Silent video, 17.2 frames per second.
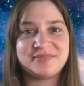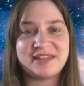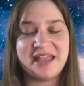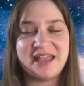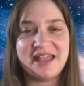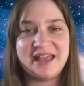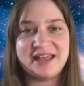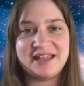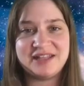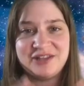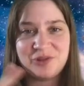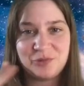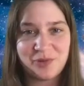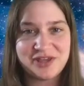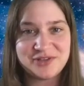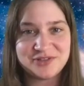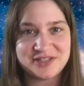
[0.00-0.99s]
And the
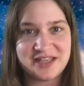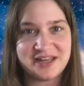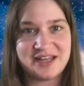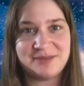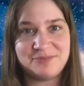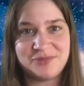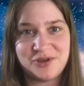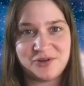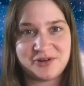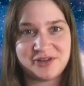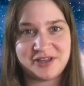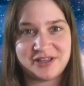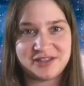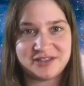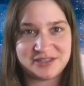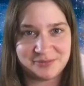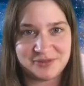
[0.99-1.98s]
way you sign up, you go
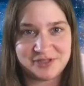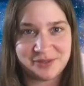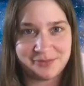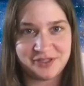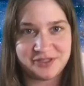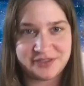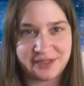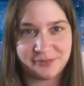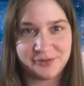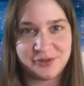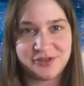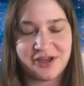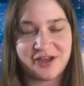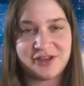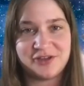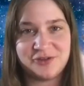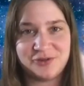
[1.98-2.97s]
to
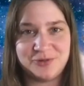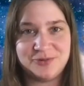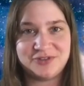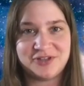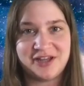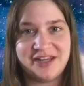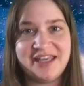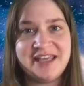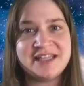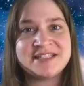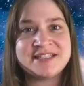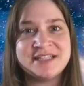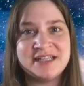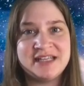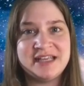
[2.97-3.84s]
www.kahoot.it